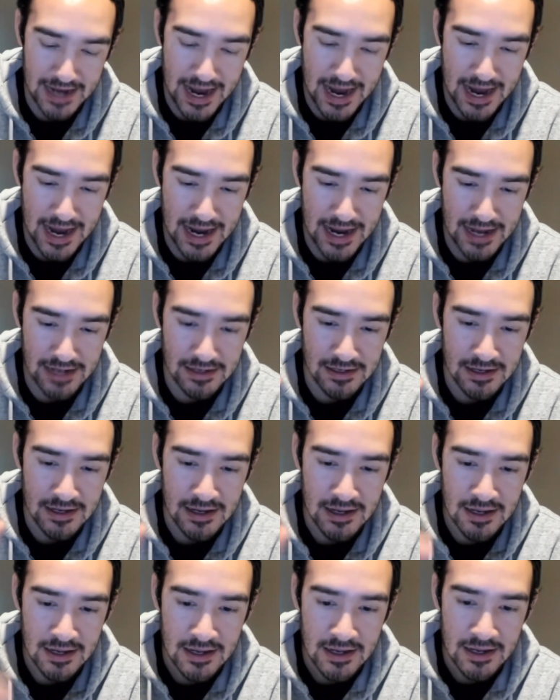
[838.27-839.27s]
And
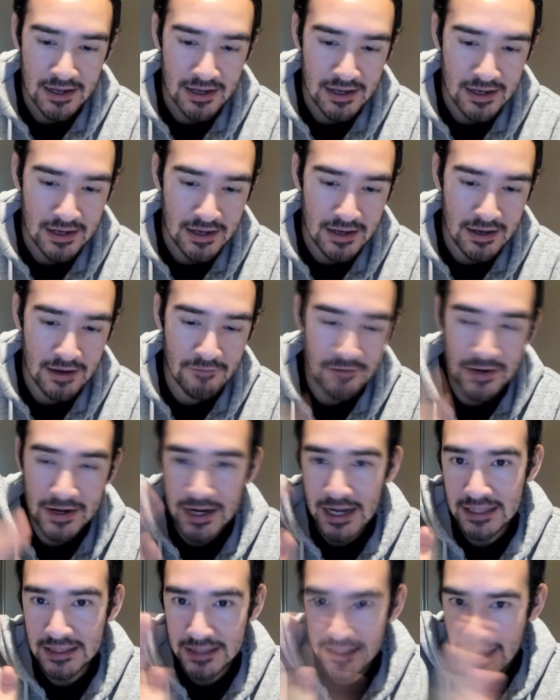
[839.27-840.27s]
if I
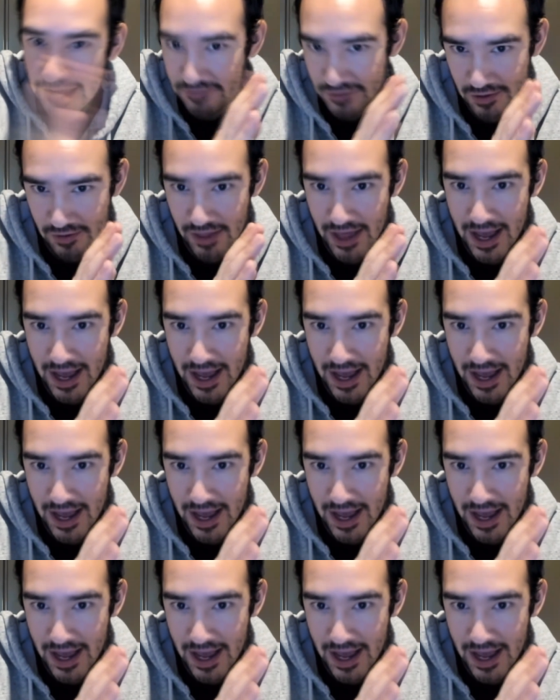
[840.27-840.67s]
got left of